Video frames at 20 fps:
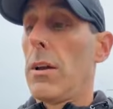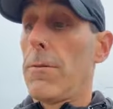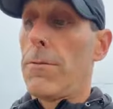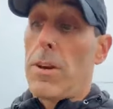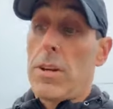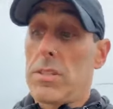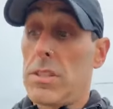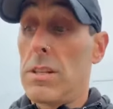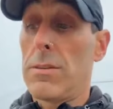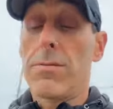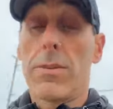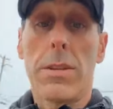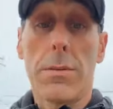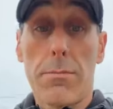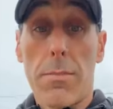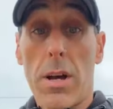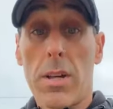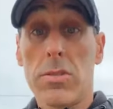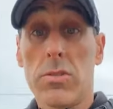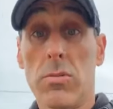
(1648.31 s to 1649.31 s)
firstly, for
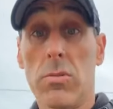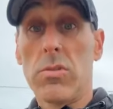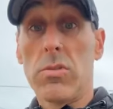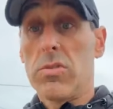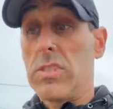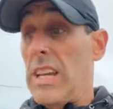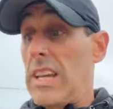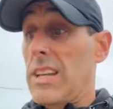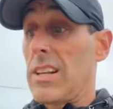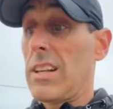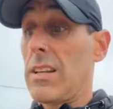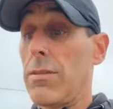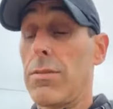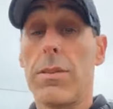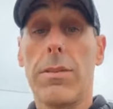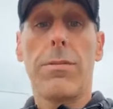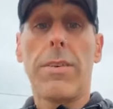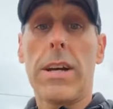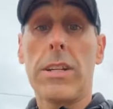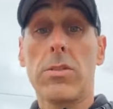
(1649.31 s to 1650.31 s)
the muscles, secondly,
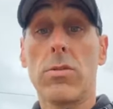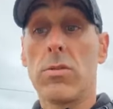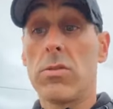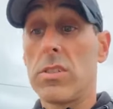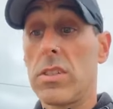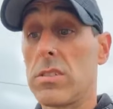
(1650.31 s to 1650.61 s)
for the fascial